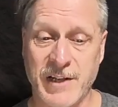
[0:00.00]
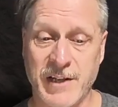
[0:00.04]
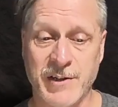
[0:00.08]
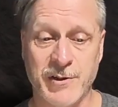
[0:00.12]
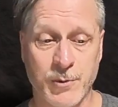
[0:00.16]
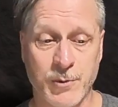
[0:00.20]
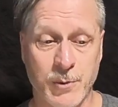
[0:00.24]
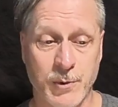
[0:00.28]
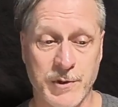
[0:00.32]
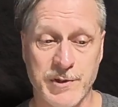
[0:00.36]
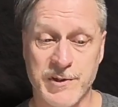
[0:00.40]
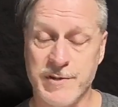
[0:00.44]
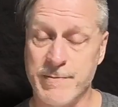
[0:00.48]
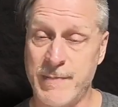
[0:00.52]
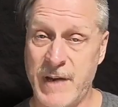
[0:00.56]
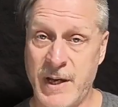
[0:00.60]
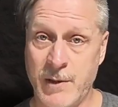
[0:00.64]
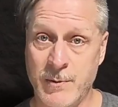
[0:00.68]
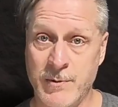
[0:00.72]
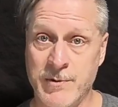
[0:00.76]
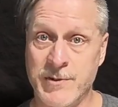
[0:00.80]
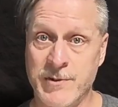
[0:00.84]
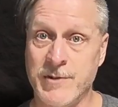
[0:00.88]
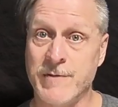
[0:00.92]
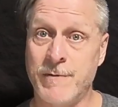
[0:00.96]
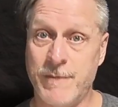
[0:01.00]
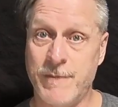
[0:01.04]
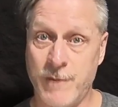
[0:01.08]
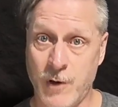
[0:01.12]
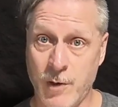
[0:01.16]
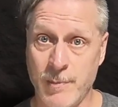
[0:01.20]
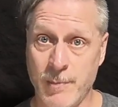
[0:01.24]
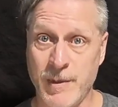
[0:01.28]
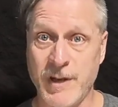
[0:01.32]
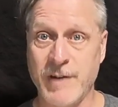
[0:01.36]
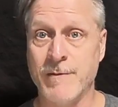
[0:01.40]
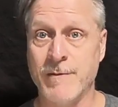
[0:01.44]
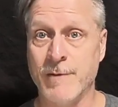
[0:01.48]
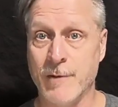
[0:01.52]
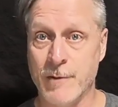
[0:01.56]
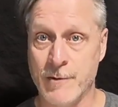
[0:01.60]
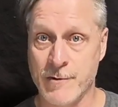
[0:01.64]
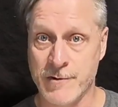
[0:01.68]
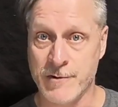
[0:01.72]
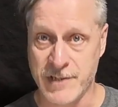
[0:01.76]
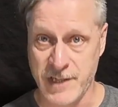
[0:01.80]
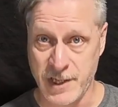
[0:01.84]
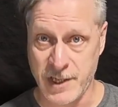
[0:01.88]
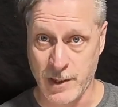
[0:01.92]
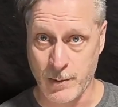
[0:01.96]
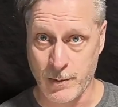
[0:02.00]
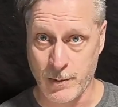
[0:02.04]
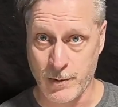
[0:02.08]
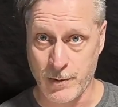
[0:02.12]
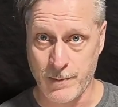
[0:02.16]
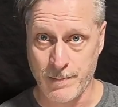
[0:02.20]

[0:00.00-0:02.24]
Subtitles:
towards the mountains and farming further south.